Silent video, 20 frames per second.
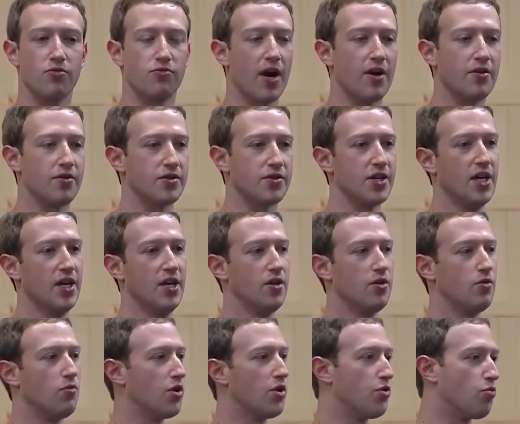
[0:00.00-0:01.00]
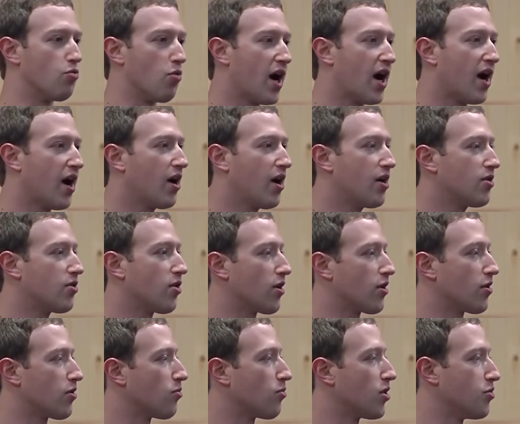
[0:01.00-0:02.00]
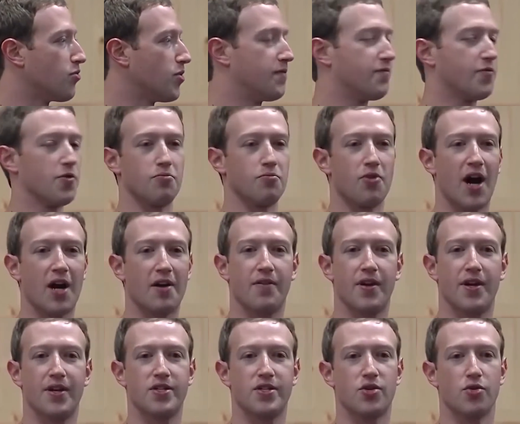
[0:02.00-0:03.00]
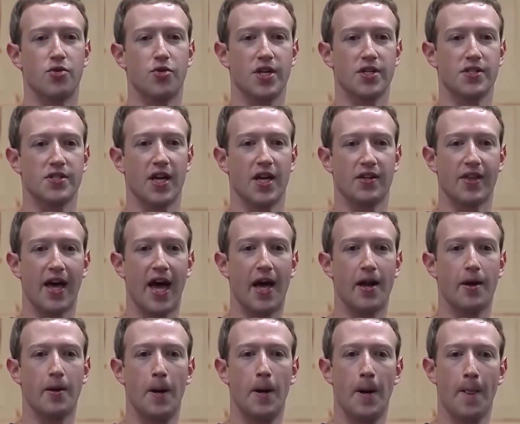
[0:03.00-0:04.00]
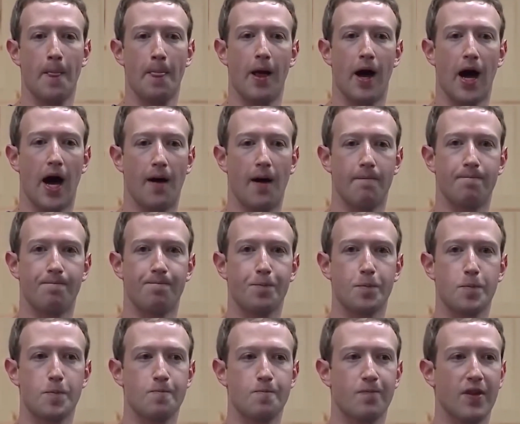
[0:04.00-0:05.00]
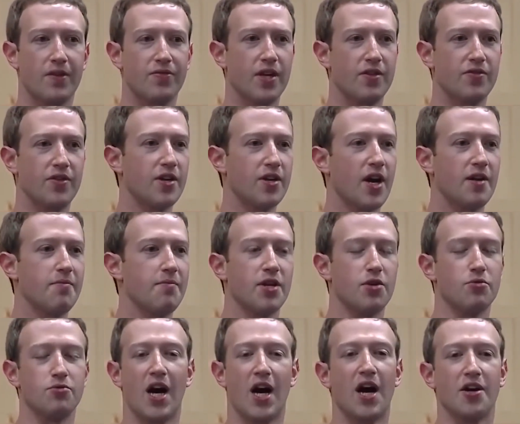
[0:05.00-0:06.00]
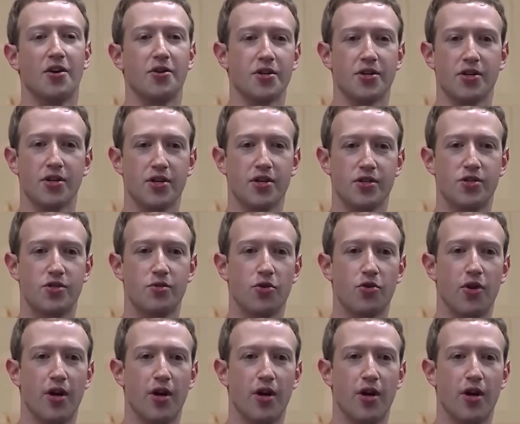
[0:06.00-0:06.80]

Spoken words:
sharing platform away from its parent company. And this may be the one other thing that Zuckerberg got right. Similar to the